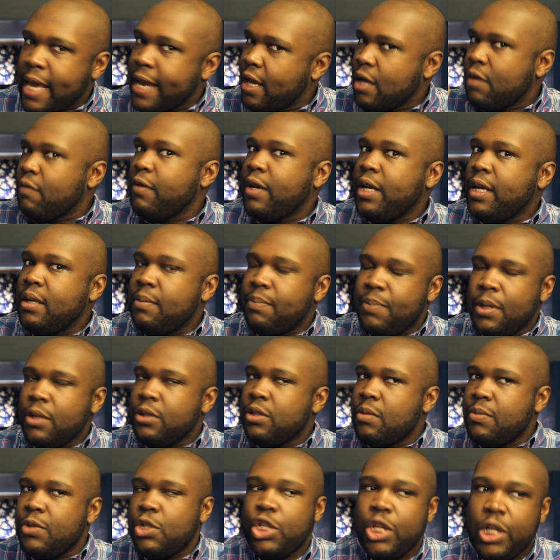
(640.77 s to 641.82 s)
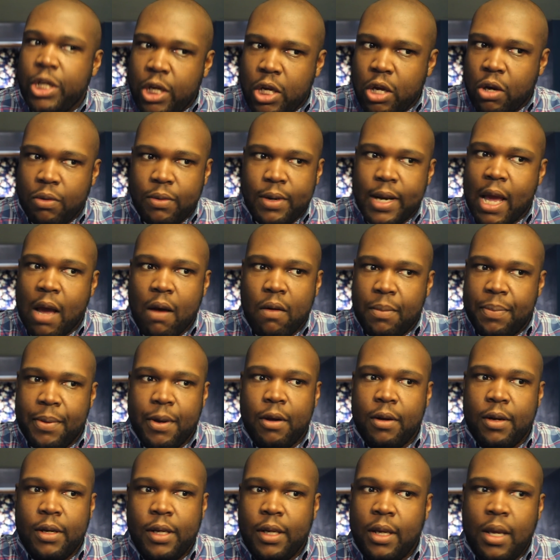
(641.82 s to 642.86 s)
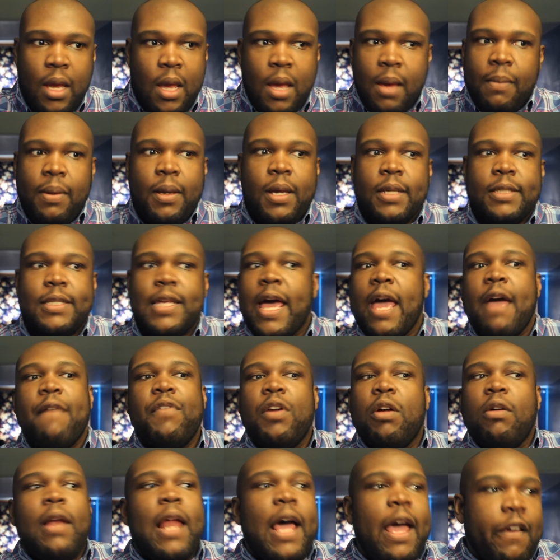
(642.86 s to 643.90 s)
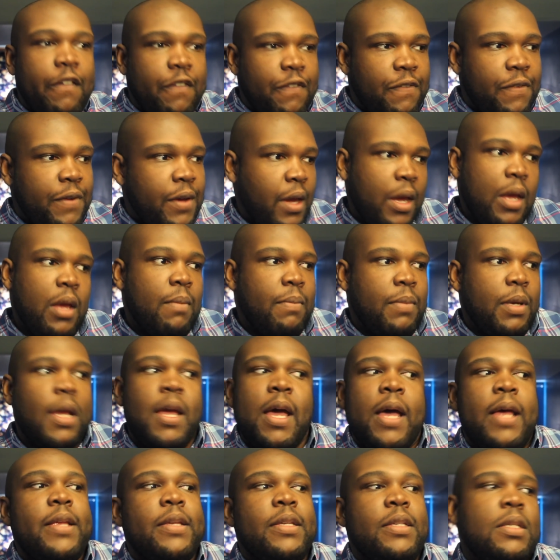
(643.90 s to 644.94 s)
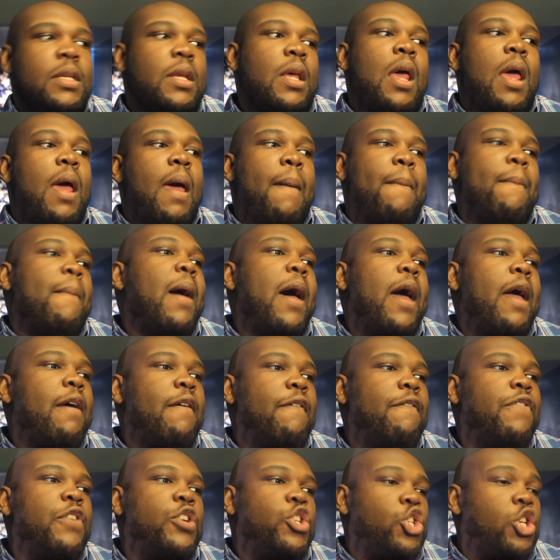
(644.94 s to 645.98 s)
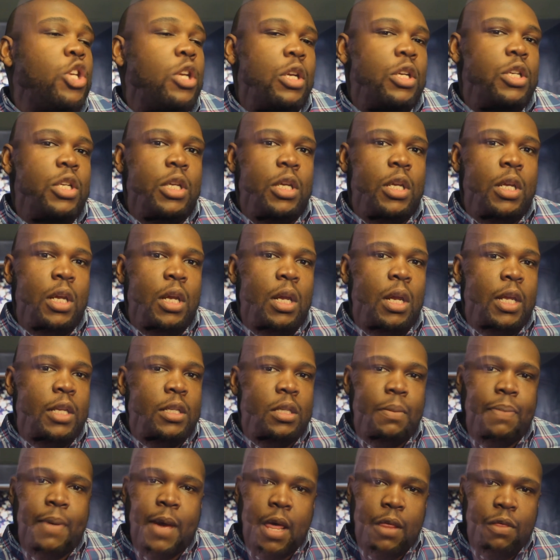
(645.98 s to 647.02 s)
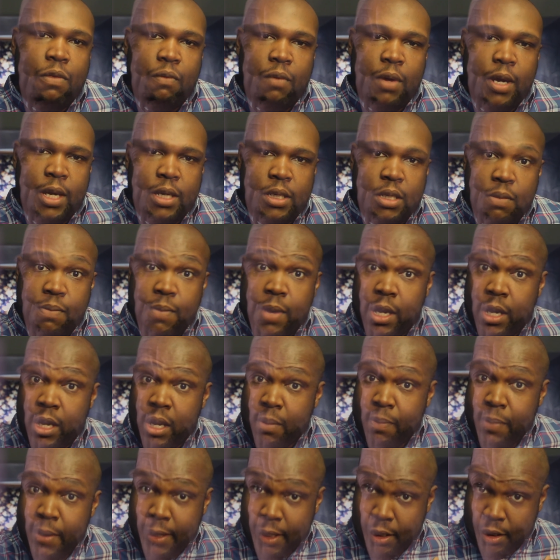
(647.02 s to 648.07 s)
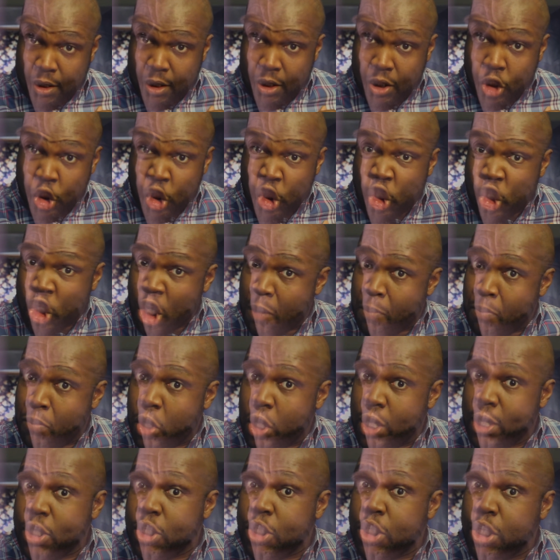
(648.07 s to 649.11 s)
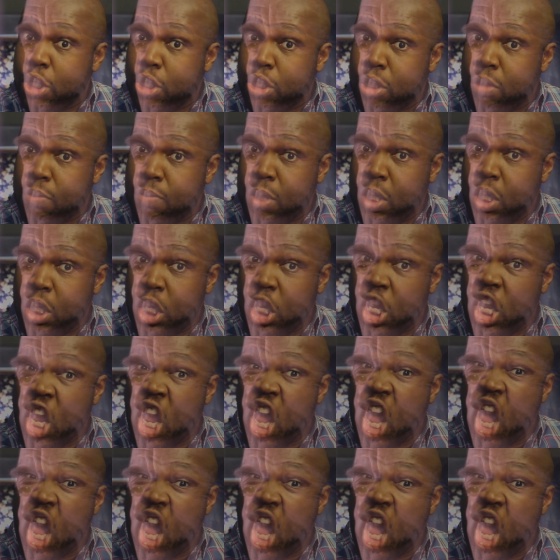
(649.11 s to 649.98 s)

I can read Builder Machine Code now, apparently, because I have no life. Because my virginity is a pathway to many abilities some consider to be